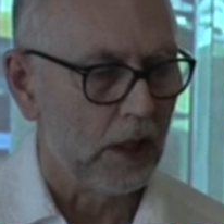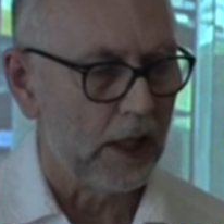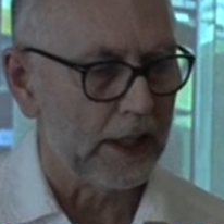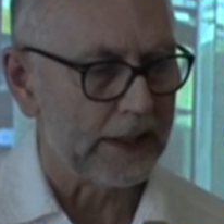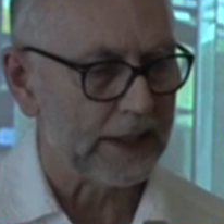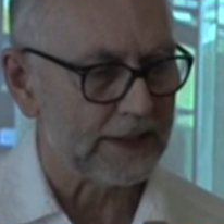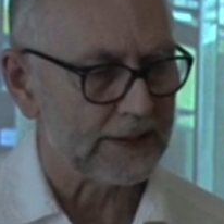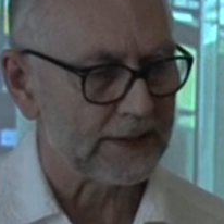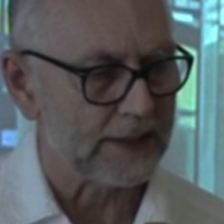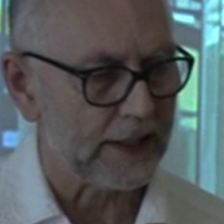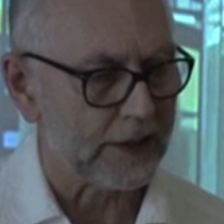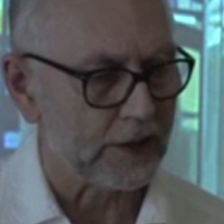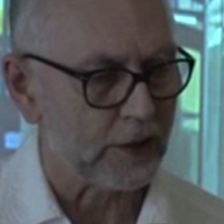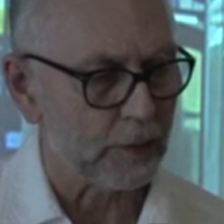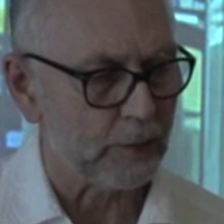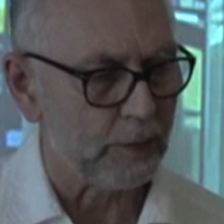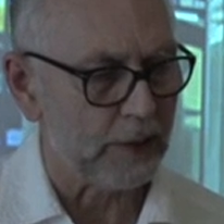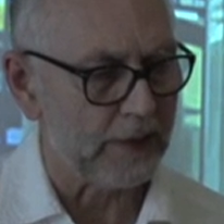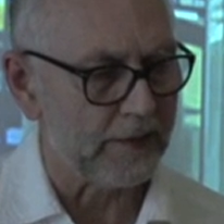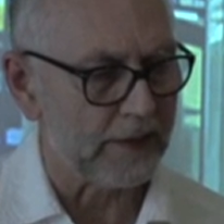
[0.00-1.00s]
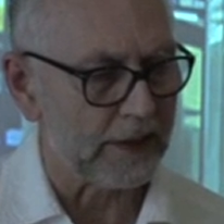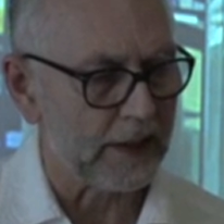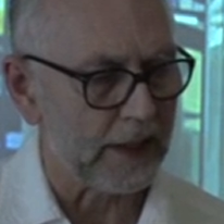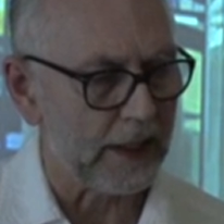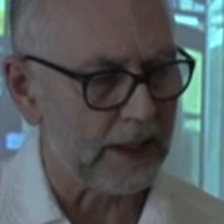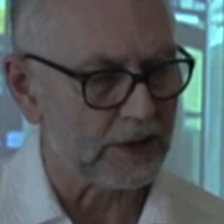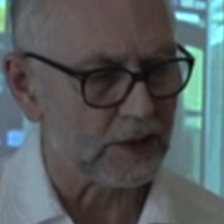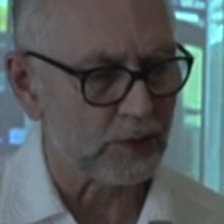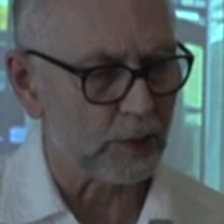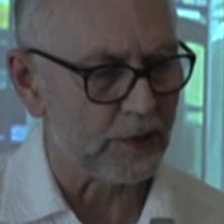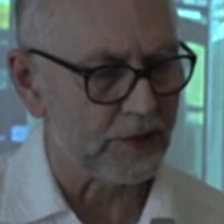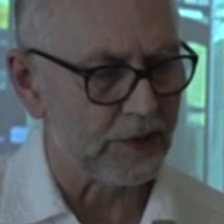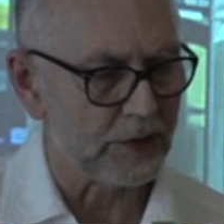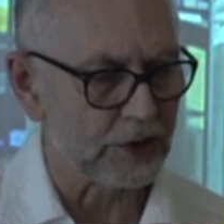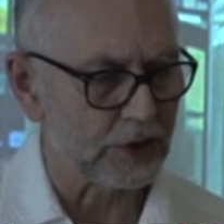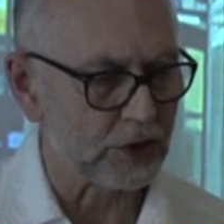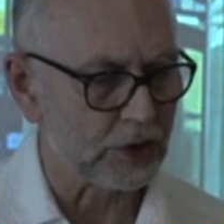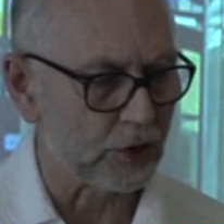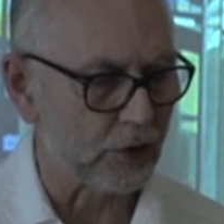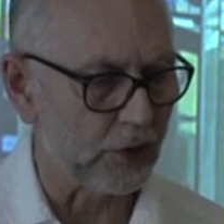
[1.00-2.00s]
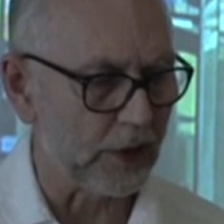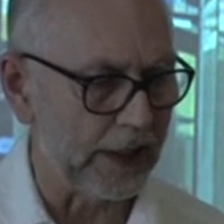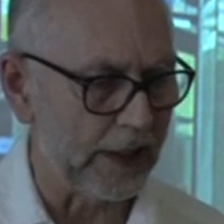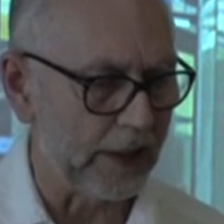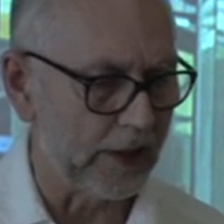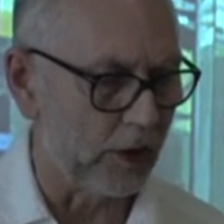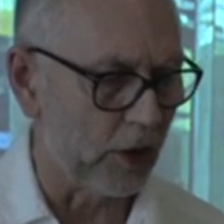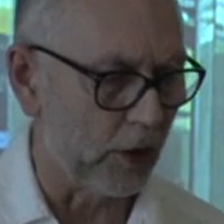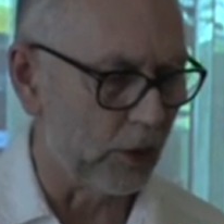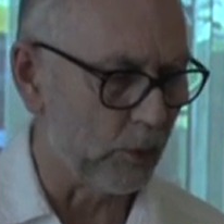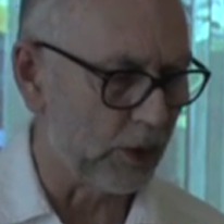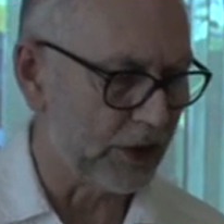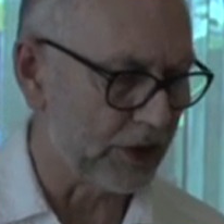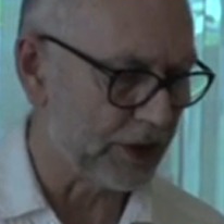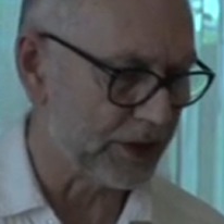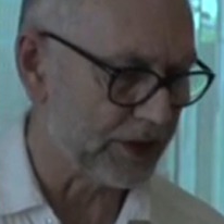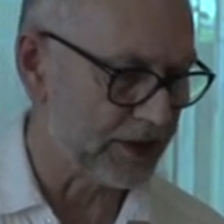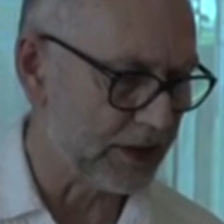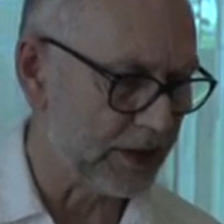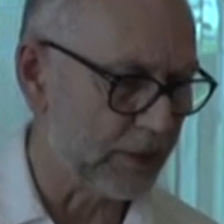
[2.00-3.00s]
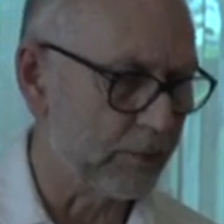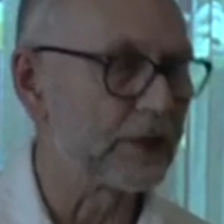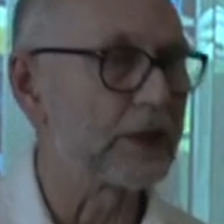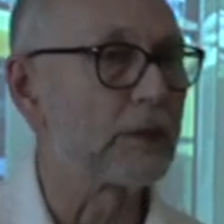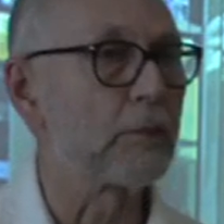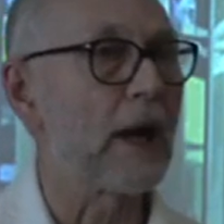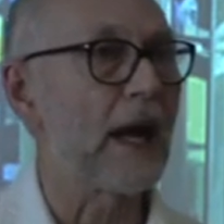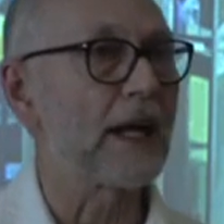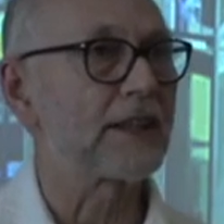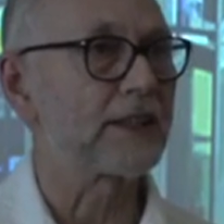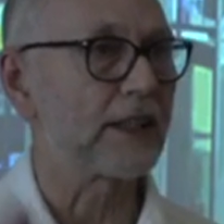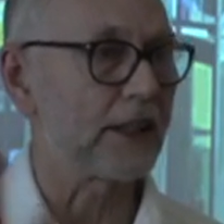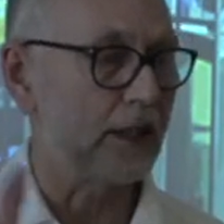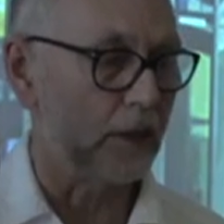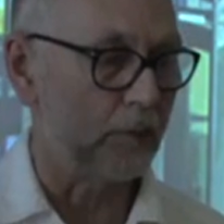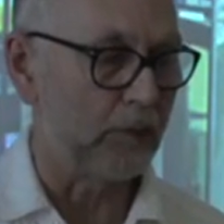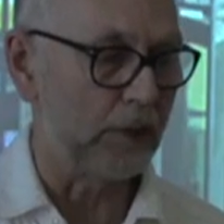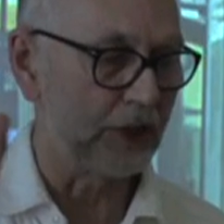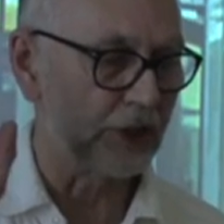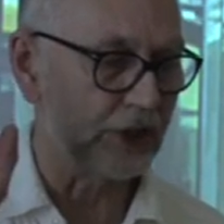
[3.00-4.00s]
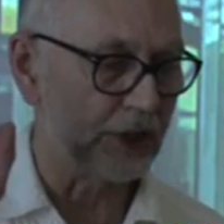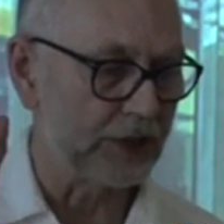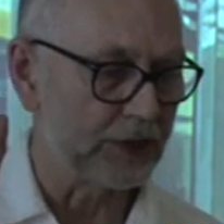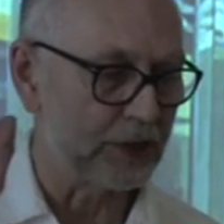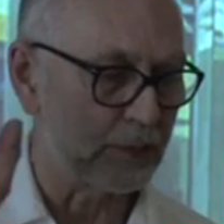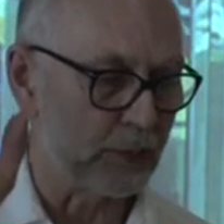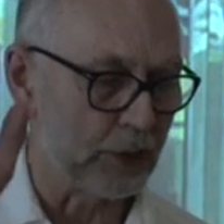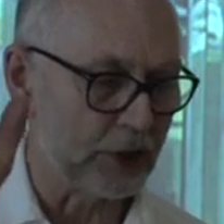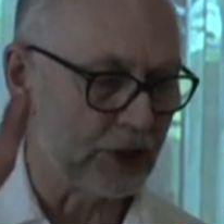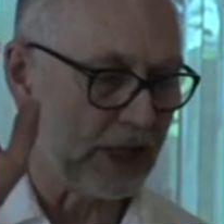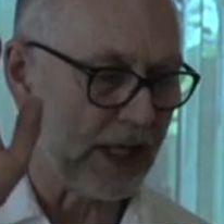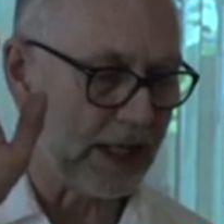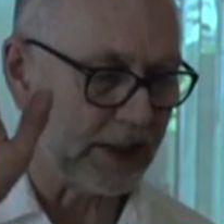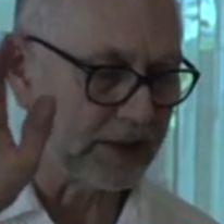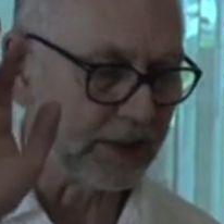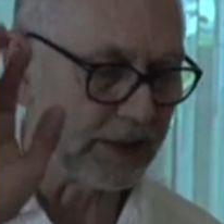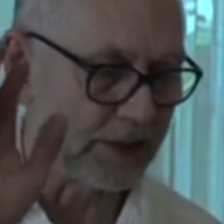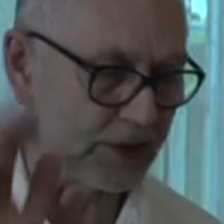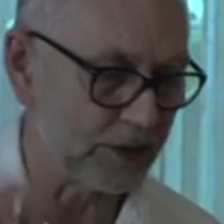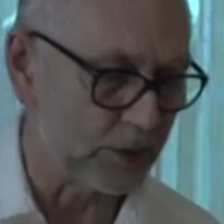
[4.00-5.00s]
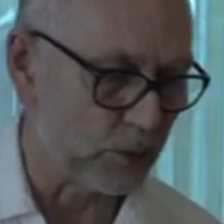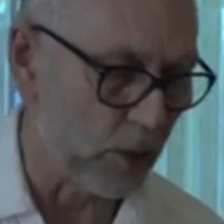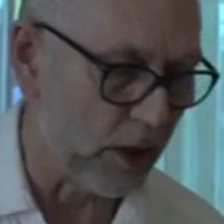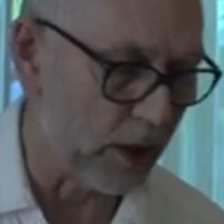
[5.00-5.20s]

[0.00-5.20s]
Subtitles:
I guess that could be the case with the screen on which a cinematic image is projected as